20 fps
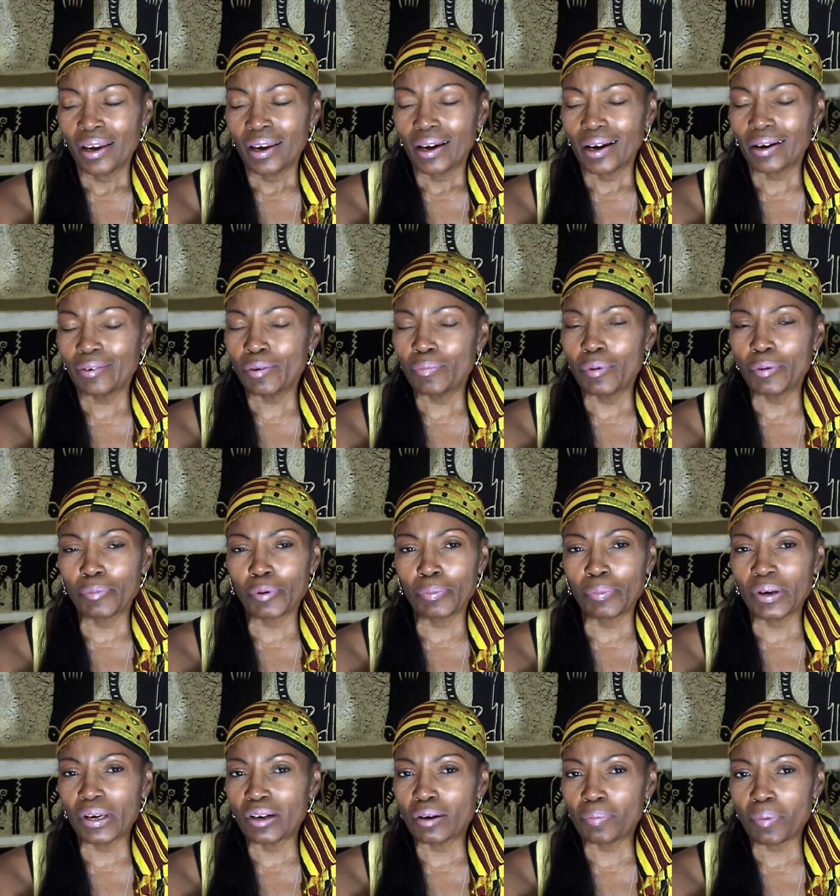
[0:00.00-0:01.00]
I remember
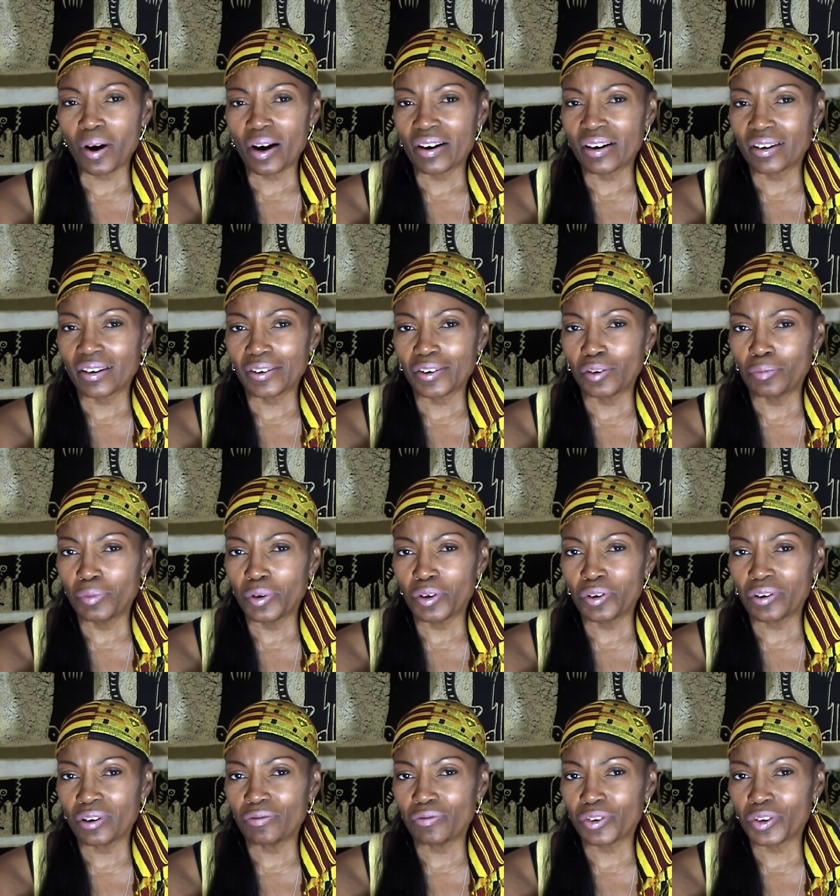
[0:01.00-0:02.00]
being a part of the
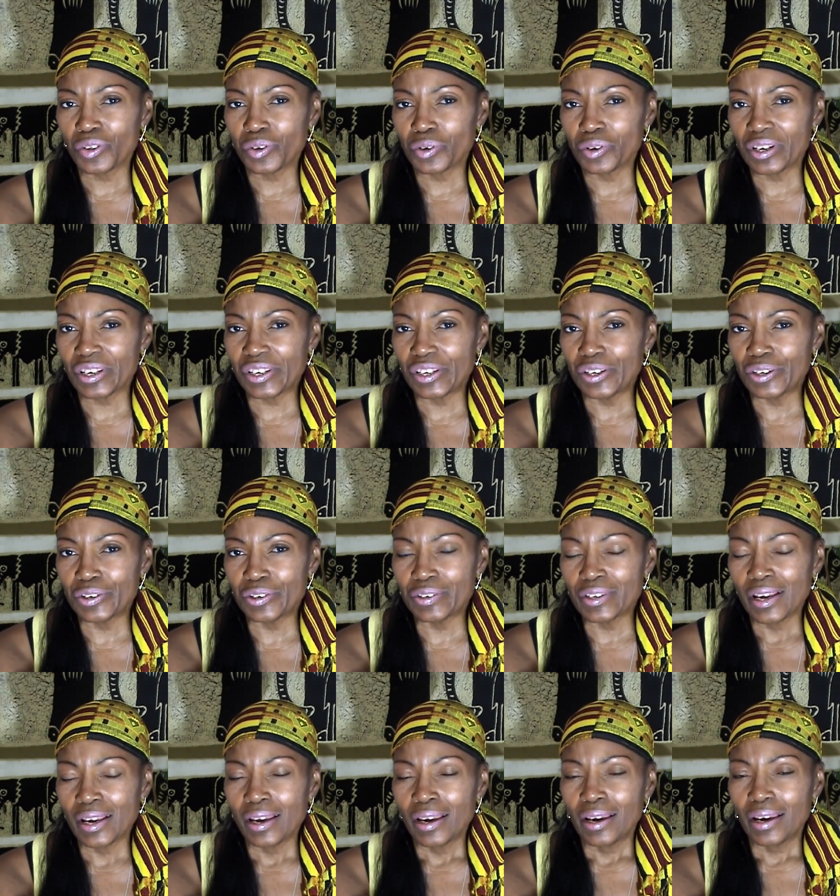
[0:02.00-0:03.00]
community for 30 years,
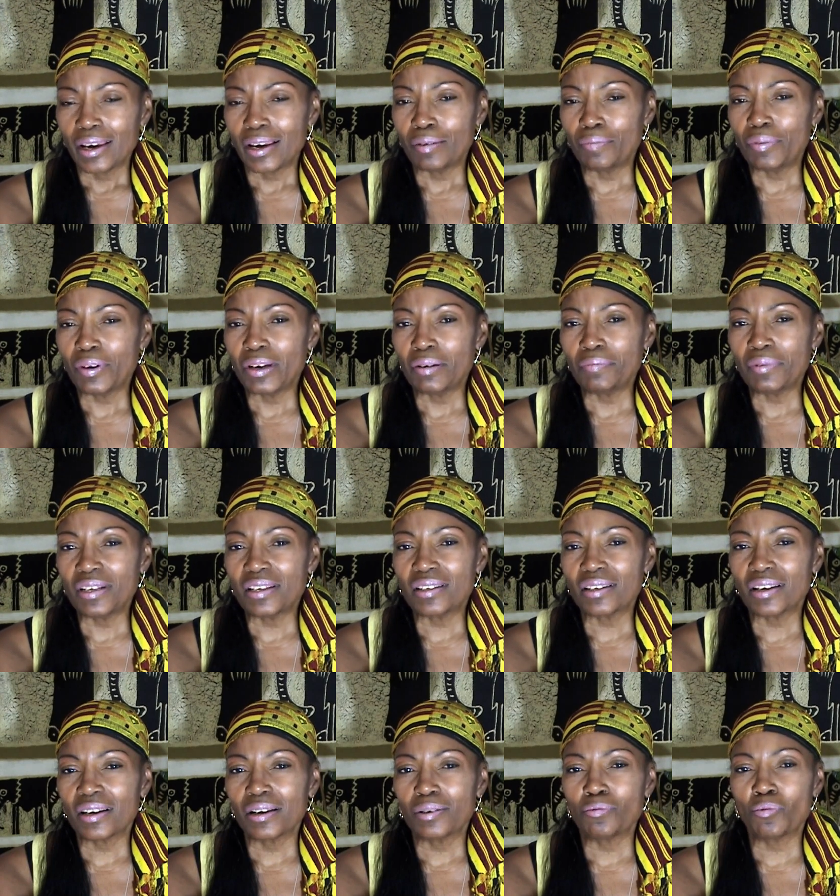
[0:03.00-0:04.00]
and Benjamin
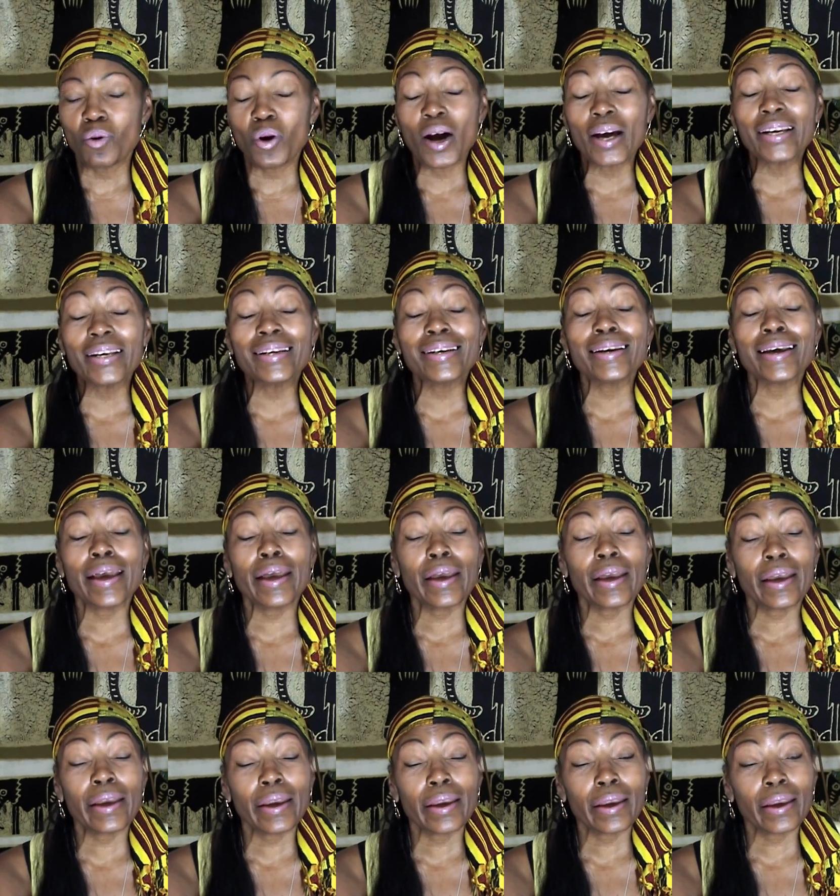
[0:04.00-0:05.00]
said, one
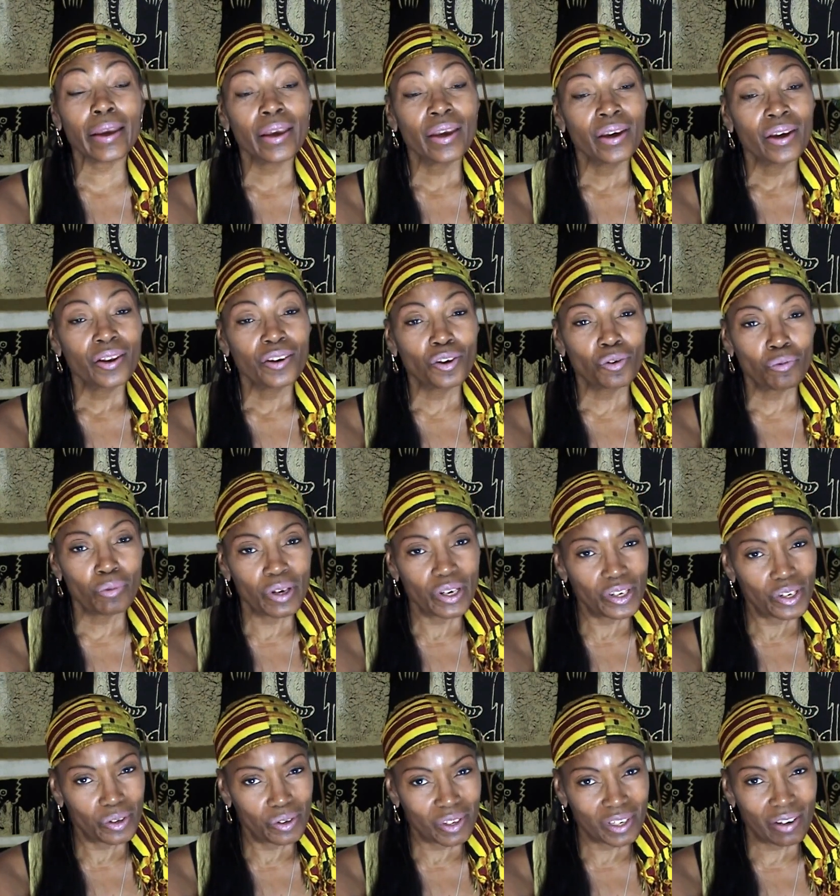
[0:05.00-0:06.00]
day the
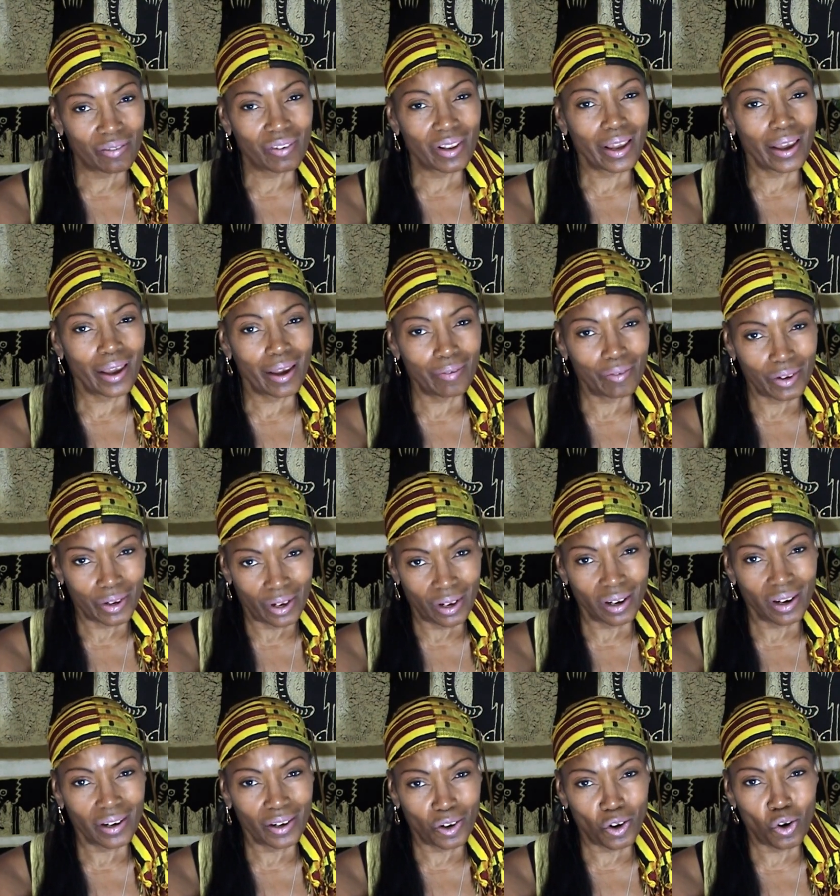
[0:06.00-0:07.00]
windows of the heaven are
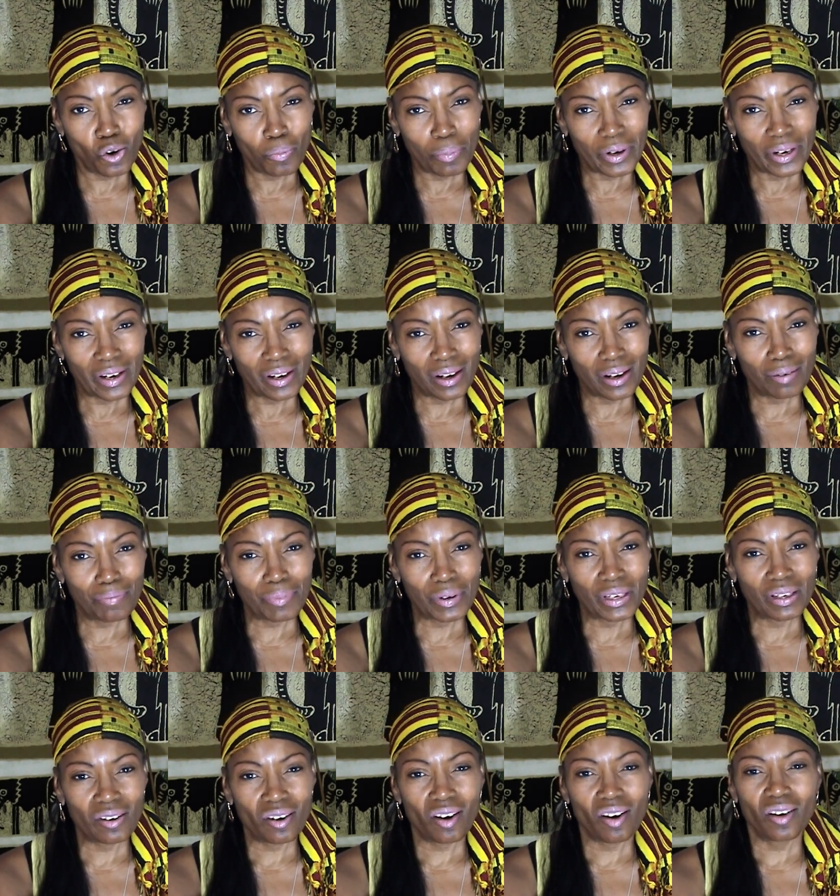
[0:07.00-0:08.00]
gonna open up
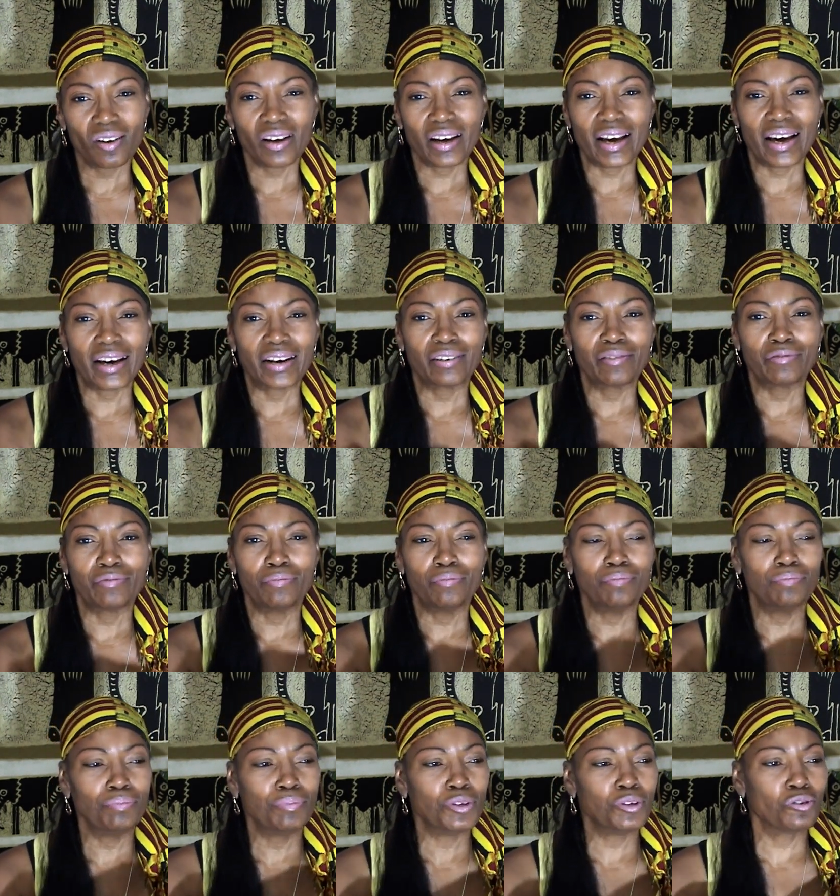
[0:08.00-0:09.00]
and all kind of
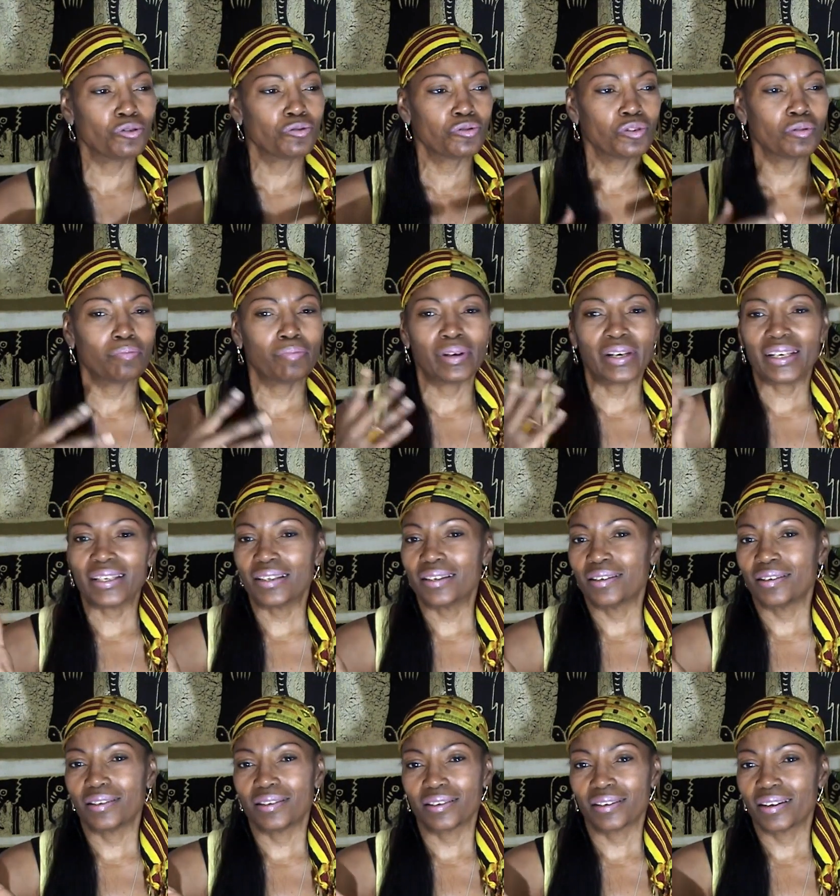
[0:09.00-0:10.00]
beautiful
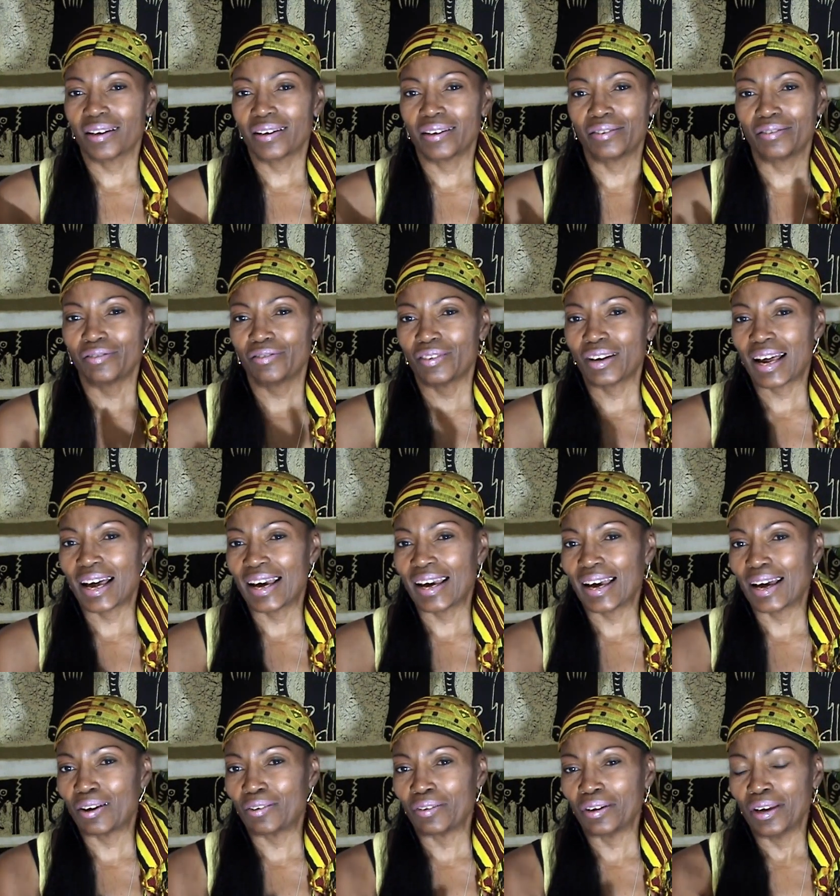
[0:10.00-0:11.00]
blessings are gonna fly
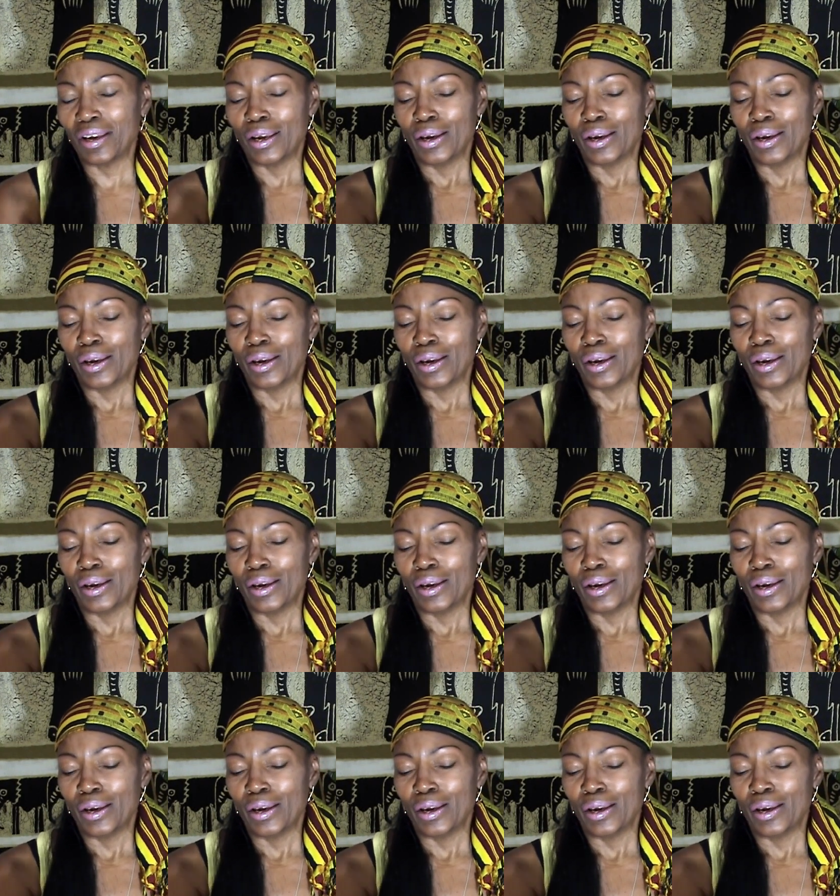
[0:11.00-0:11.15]
out,